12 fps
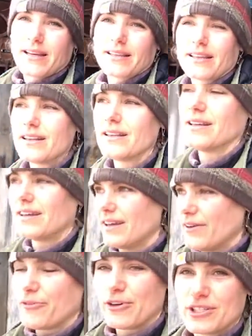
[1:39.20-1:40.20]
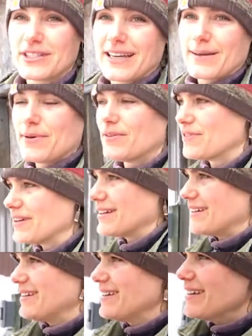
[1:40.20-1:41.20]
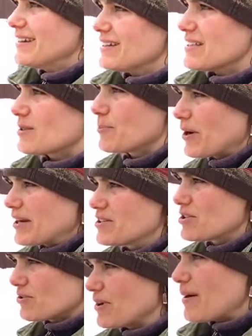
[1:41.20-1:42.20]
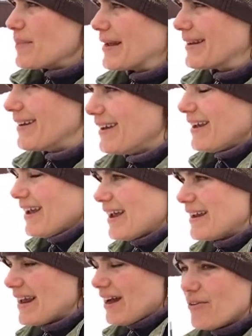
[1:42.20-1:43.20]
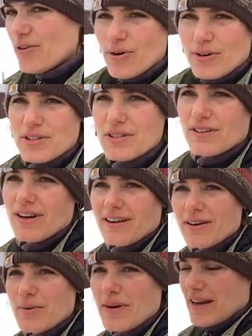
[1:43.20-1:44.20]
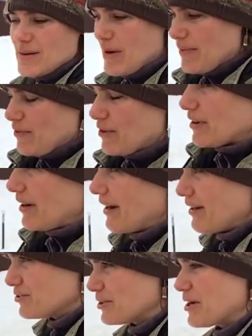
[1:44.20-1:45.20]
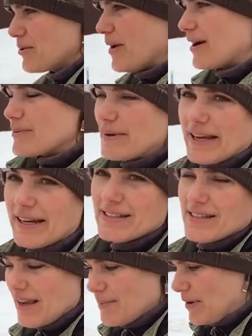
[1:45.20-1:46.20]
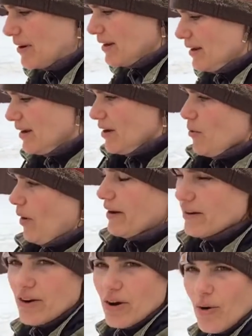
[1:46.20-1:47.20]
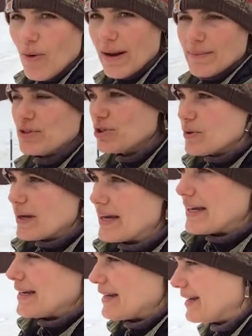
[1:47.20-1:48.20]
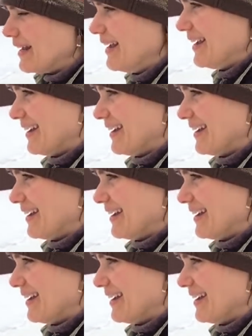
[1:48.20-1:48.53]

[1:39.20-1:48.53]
little first time of the spring scrubbing, and now the horses are all going to want to come up for a drink of water because they've been wanting to know what I'm doing, and